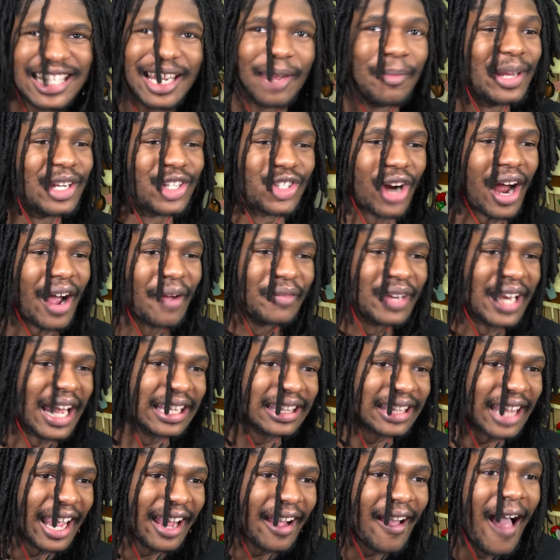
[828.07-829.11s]
see me driving
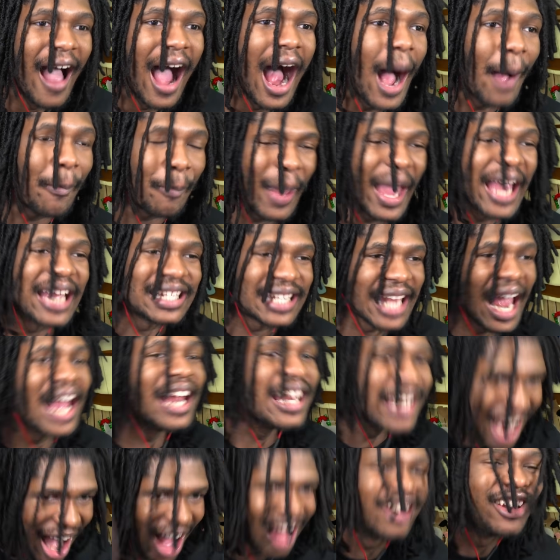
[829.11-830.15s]
that thing. I paid
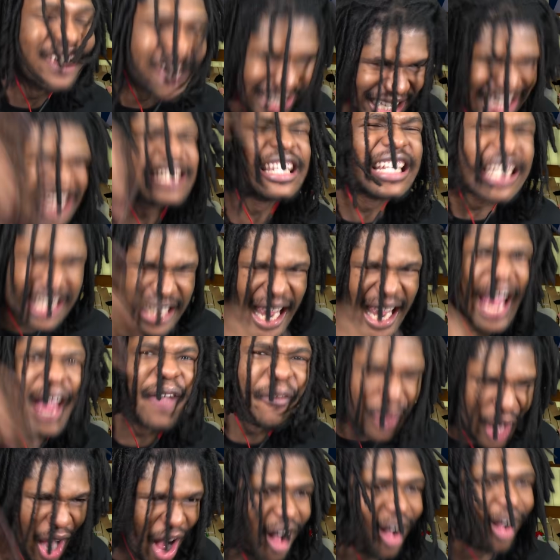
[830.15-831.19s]
ten dollars just to
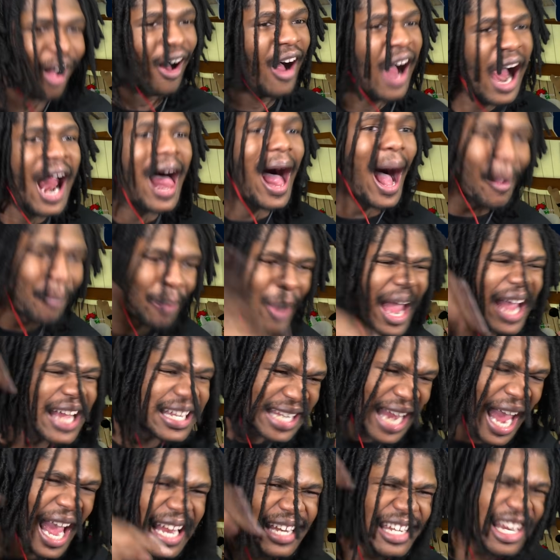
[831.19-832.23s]
save y'all. I paid
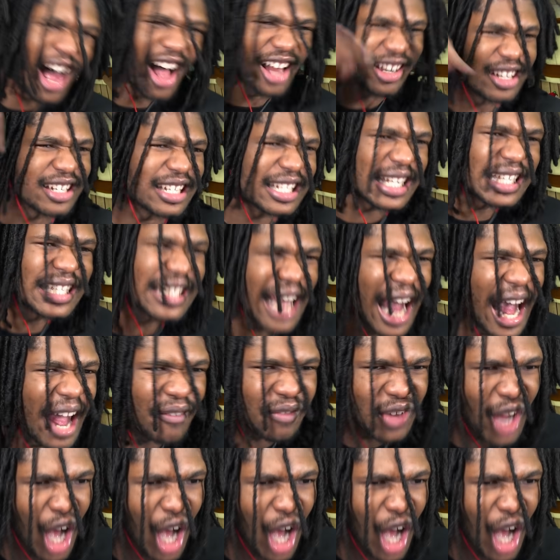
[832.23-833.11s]
ten dollars to save